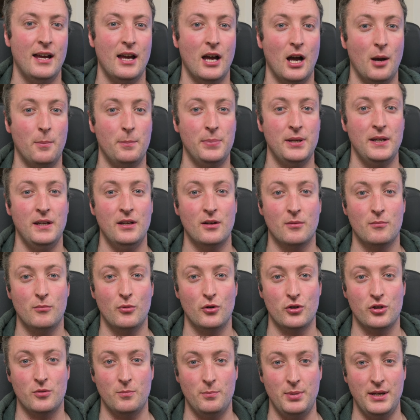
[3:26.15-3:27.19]
appear
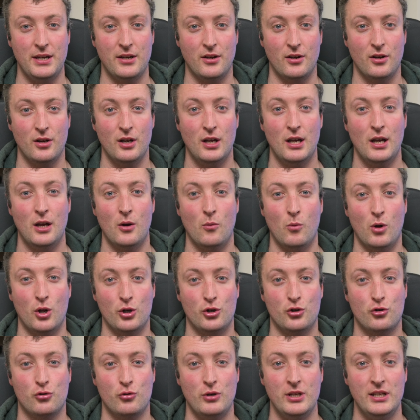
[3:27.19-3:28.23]
much bigger while
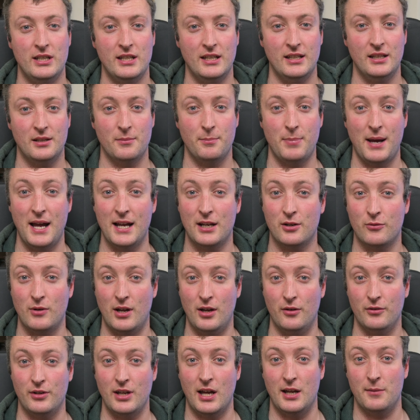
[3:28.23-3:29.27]
shrinking the background